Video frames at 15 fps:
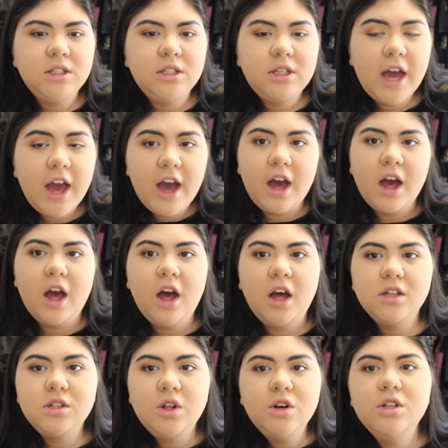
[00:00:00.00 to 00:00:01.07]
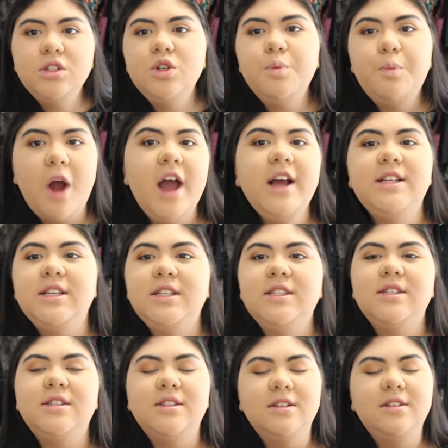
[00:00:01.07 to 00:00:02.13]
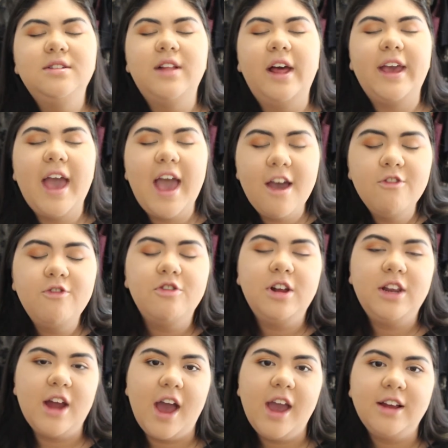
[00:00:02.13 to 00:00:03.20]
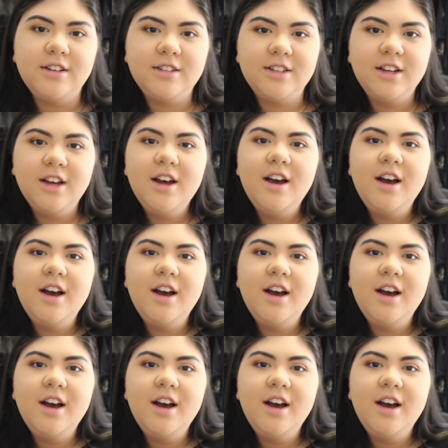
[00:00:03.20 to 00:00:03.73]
yeah, as long as you practice like every night.